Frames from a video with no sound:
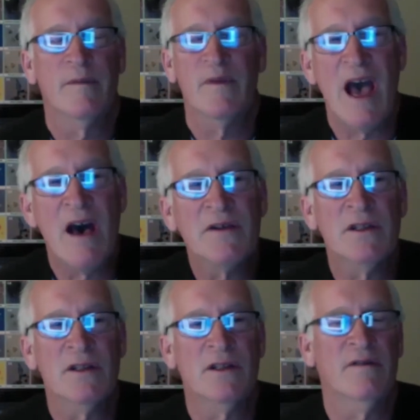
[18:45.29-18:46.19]

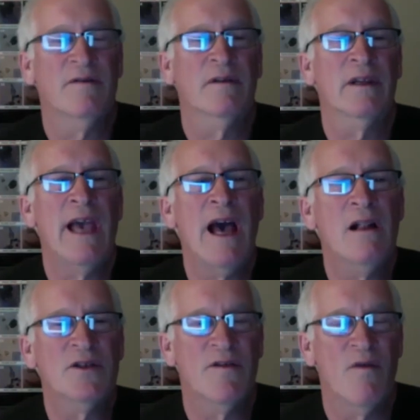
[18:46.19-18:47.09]
thousands of
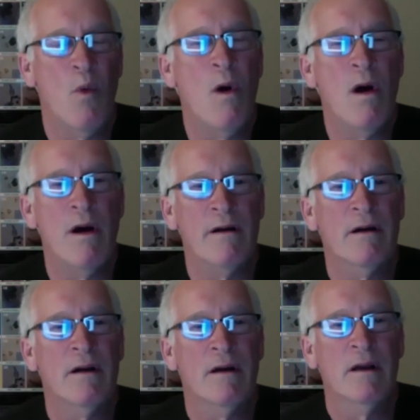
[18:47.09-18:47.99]
gallons of water
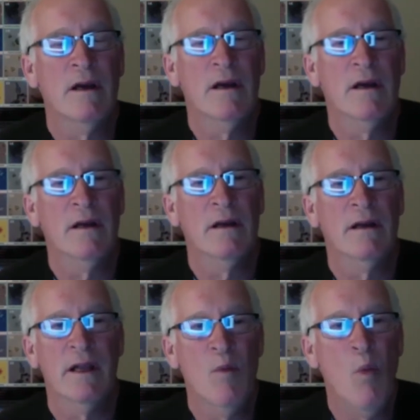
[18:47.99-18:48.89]

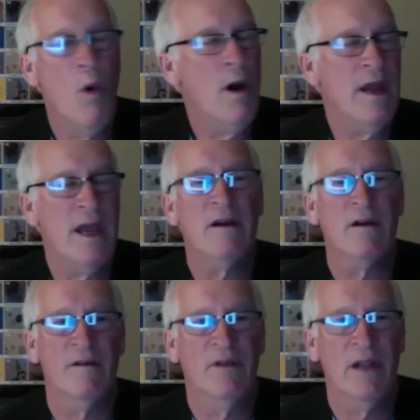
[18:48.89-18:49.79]
in 1
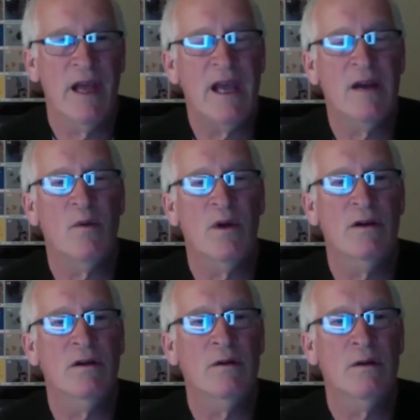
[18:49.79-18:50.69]
acre of land when
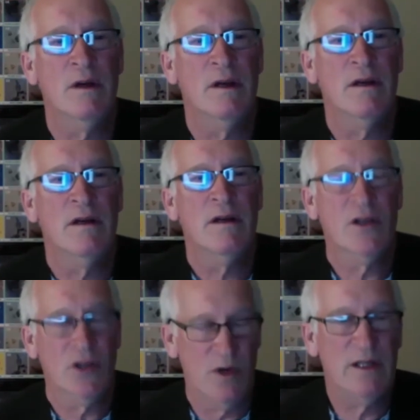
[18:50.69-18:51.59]
you
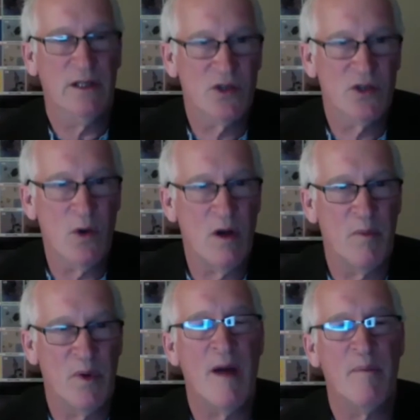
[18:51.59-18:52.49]
treat the soil
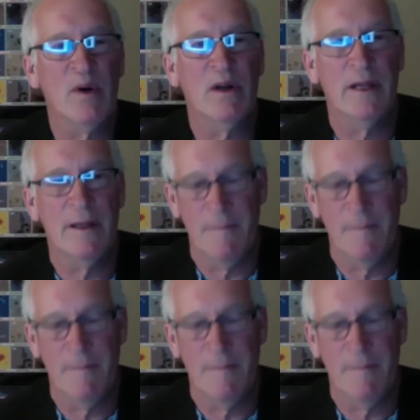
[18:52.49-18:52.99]
properly.